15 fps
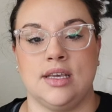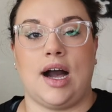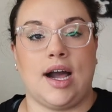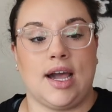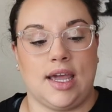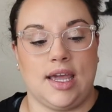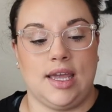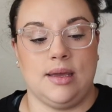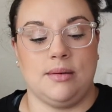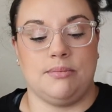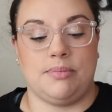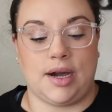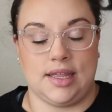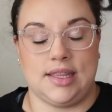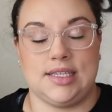I
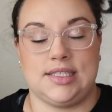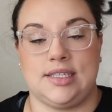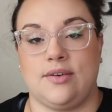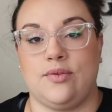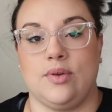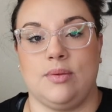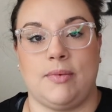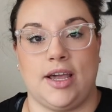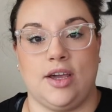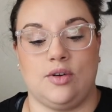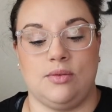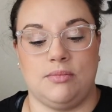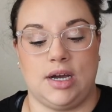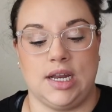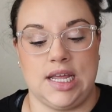buy this stuff with my
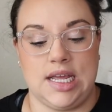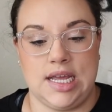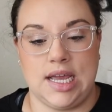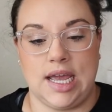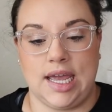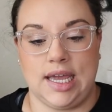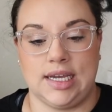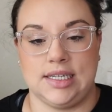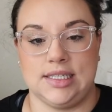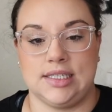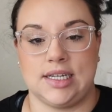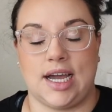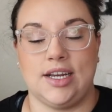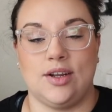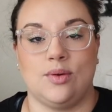own money
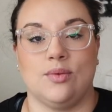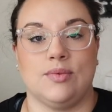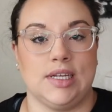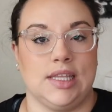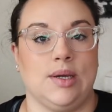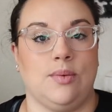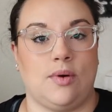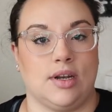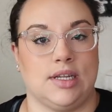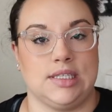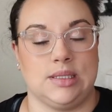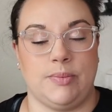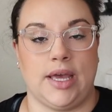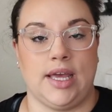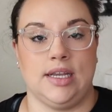and I don't really want to
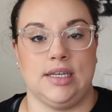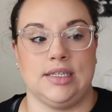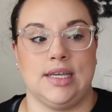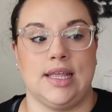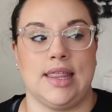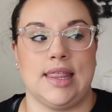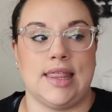spend